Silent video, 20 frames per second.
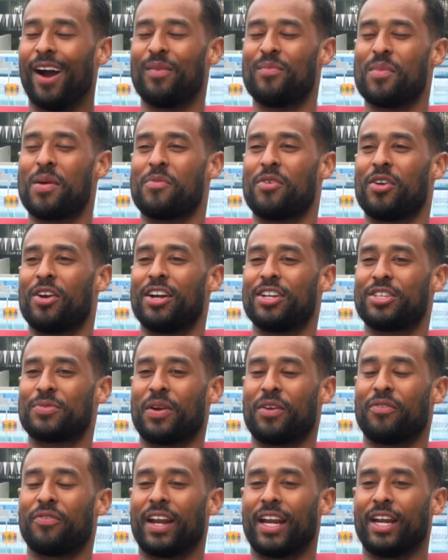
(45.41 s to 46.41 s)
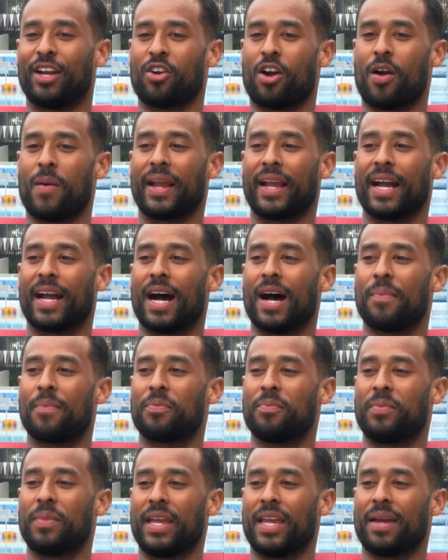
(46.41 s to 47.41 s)
remember it's pretty funny growing up,
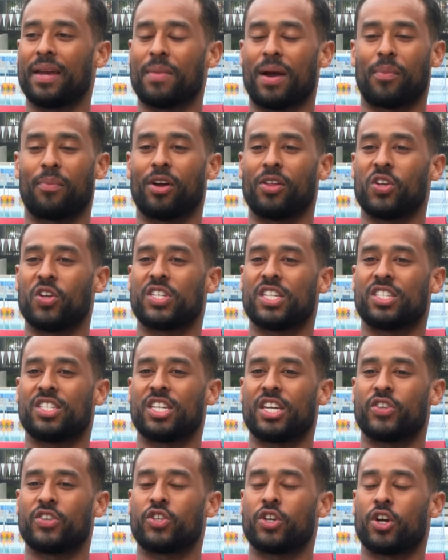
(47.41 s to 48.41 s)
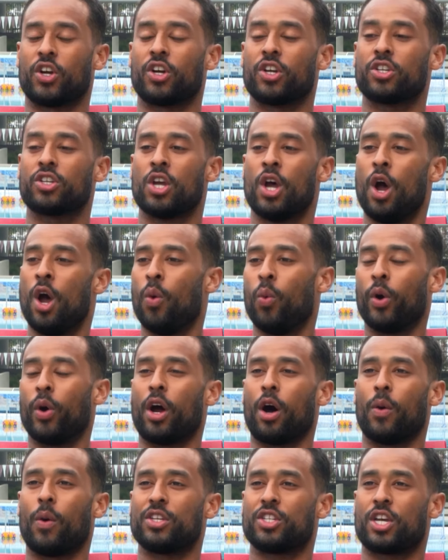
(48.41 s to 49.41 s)
me and my brothers and sisters would
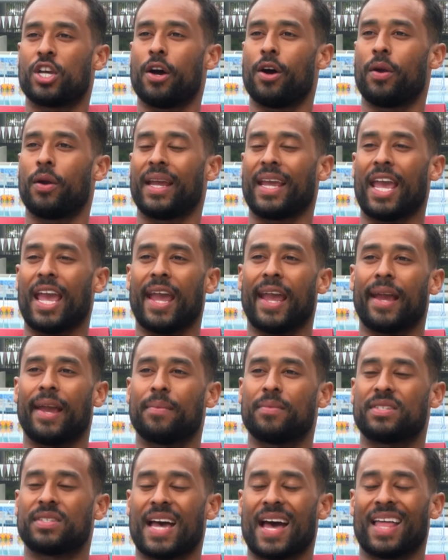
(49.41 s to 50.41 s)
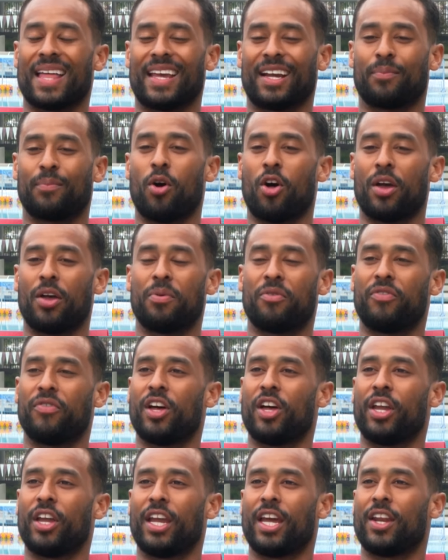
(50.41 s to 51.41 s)
always go to games at like Pauley
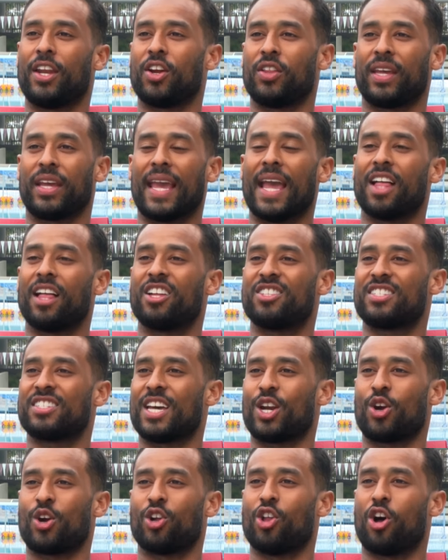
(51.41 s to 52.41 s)
Pavilion or the Galen Center or